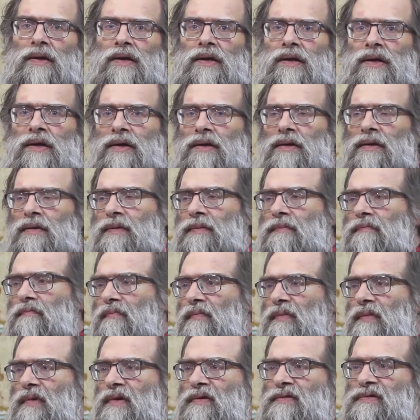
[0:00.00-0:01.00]
in
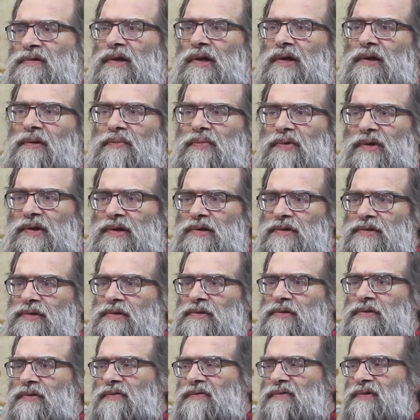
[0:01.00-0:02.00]

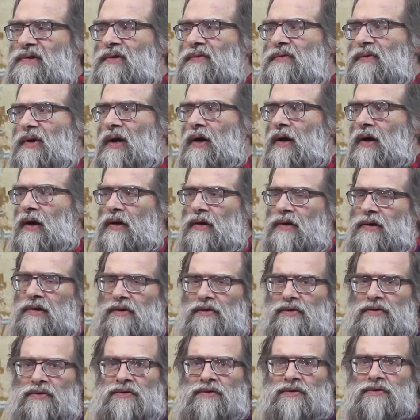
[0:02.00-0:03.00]
celebrations of
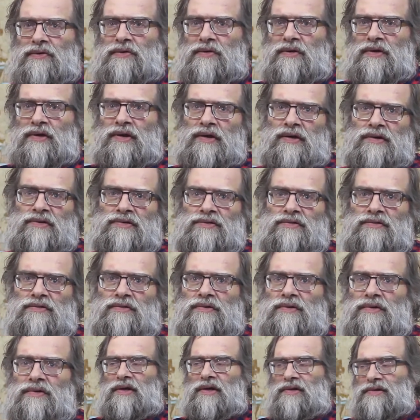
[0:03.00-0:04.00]
Diwali or Holi and so
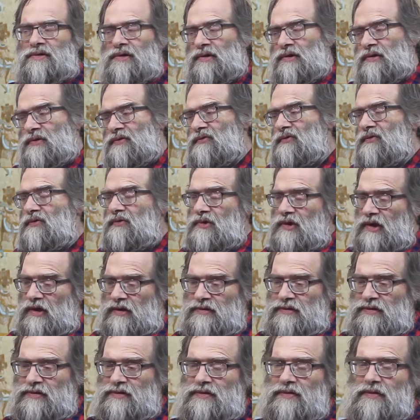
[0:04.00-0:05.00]
As a Hindu,
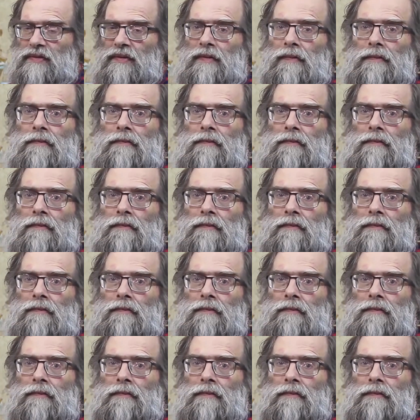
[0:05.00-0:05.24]
yes.